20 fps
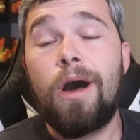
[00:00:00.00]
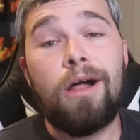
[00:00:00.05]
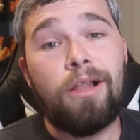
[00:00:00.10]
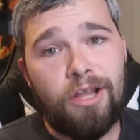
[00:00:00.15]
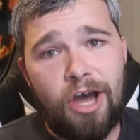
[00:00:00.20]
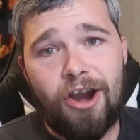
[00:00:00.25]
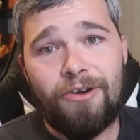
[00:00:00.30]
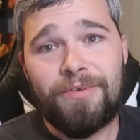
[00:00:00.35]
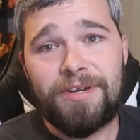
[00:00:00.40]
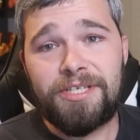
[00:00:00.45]
A
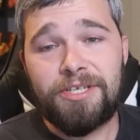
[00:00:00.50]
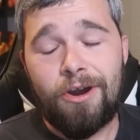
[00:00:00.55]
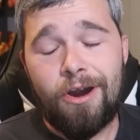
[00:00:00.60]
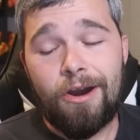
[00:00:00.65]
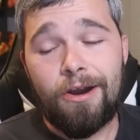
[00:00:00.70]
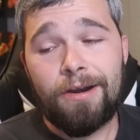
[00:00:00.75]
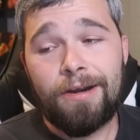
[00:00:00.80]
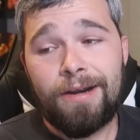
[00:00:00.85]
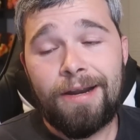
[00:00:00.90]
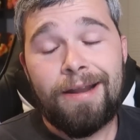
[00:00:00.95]

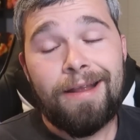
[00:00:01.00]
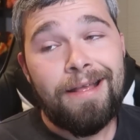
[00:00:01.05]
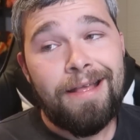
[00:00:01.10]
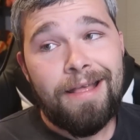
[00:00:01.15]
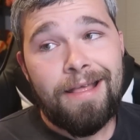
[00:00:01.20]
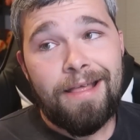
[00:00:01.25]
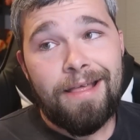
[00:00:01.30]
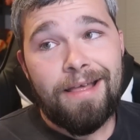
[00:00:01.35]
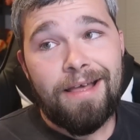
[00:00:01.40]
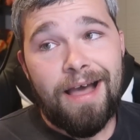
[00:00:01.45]
Larvitar.
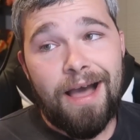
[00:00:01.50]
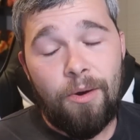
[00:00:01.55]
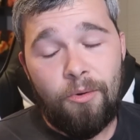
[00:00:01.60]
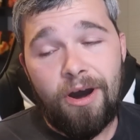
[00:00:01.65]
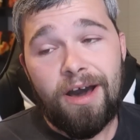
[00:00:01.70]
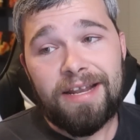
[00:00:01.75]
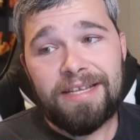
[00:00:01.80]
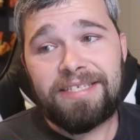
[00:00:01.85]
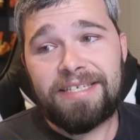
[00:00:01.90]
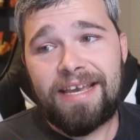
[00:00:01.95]
I
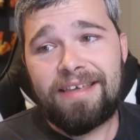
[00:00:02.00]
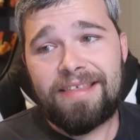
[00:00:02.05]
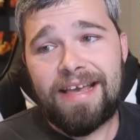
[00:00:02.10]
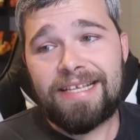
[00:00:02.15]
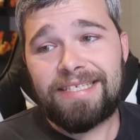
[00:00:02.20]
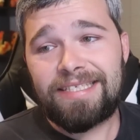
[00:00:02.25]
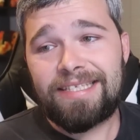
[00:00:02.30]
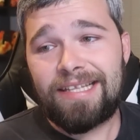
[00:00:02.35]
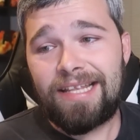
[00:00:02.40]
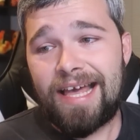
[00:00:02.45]
want to say
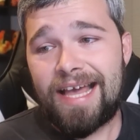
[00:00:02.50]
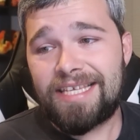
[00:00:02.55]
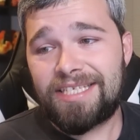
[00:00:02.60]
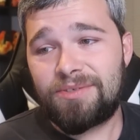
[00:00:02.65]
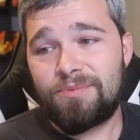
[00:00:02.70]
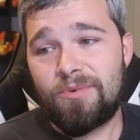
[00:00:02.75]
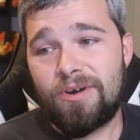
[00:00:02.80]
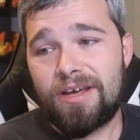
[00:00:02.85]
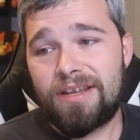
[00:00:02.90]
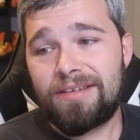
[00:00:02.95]
that's the
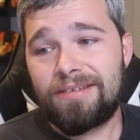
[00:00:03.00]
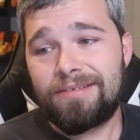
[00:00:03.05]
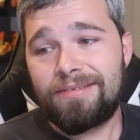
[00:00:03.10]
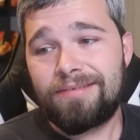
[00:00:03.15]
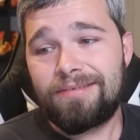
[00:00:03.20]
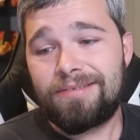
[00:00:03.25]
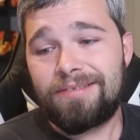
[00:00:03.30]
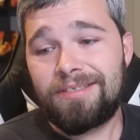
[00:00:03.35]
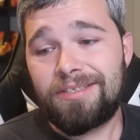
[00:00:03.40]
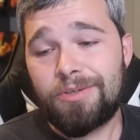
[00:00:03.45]
last one,
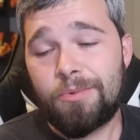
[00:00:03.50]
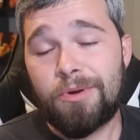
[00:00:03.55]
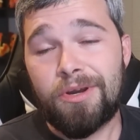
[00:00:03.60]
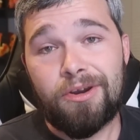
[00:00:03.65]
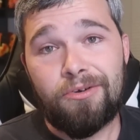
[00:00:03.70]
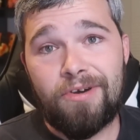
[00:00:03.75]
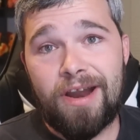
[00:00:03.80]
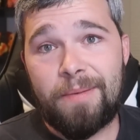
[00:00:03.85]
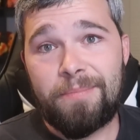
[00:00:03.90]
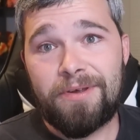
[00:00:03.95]
so we're
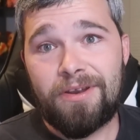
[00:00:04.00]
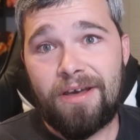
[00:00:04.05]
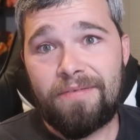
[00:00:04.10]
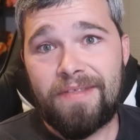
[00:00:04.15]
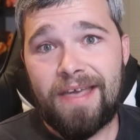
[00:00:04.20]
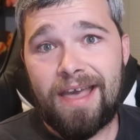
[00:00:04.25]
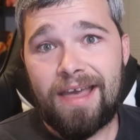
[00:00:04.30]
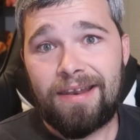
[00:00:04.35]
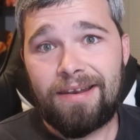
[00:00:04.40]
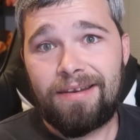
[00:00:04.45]
going to wrap it on
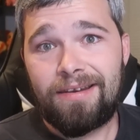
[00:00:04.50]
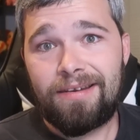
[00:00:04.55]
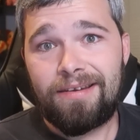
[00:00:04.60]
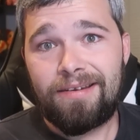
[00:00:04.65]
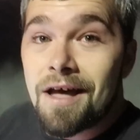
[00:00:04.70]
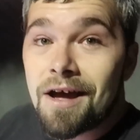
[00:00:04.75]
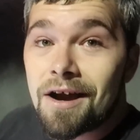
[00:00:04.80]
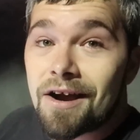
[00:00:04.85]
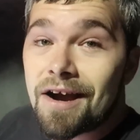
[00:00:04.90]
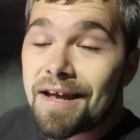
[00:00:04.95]
that.
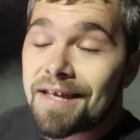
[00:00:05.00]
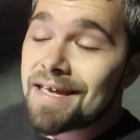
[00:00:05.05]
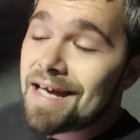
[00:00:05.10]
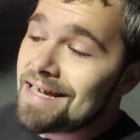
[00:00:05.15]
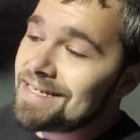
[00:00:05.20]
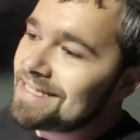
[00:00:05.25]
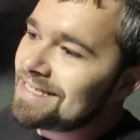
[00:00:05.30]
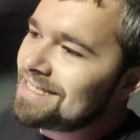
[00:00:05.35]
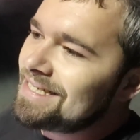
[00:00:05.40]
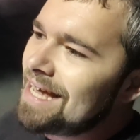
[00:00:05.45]
All right,
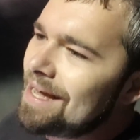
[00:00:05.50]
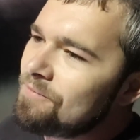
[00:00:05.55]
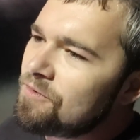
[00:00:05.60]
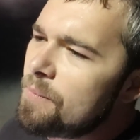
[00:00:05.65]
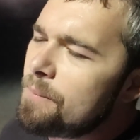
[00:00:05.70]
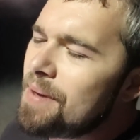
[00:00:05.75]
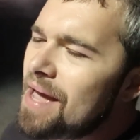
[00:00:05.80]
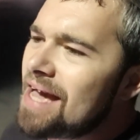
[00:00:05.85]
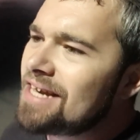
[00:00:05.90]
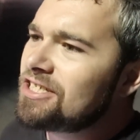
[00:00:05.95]
guys, it's time for
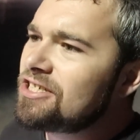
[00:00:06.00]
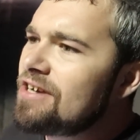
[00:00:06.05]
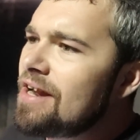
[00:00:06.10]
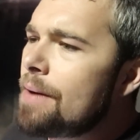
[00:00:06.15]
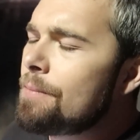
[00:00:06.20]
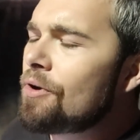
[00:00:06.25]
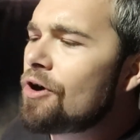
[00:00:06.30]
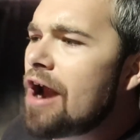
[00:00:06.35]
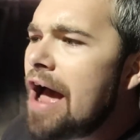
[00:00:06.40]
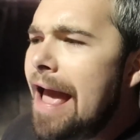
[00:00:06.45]
batch
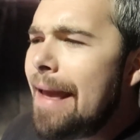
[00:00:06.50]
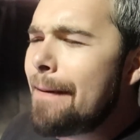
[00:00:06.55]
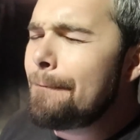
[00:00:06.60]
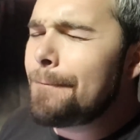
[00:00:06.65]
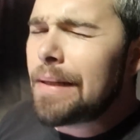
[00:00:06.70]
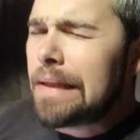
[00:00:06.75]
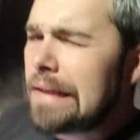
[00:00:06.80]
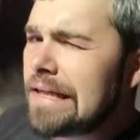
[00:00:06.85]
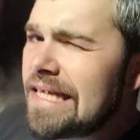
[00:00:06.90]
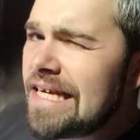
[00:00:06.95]
number, I
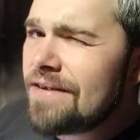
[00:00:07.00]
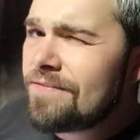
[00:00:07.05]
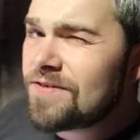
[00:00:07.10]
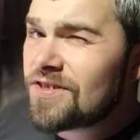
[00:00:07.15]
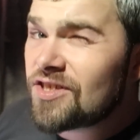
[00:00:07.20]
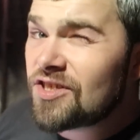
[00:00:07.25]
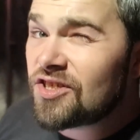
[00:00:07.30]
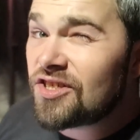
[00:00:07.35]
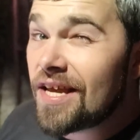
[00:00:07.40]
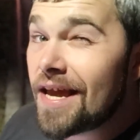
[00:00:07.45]
believe
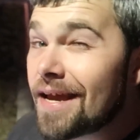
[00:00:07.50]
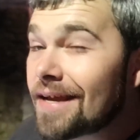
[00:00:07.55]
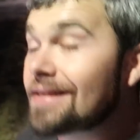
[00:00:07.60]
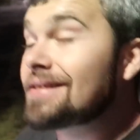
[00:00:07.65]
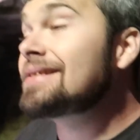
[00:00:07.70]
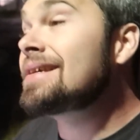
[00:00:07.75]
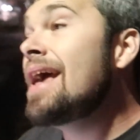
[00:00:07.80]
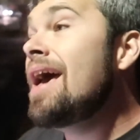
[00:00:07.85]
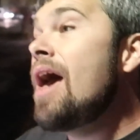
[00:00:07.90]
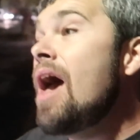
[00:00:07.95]

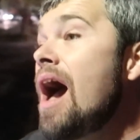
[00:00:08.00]
six.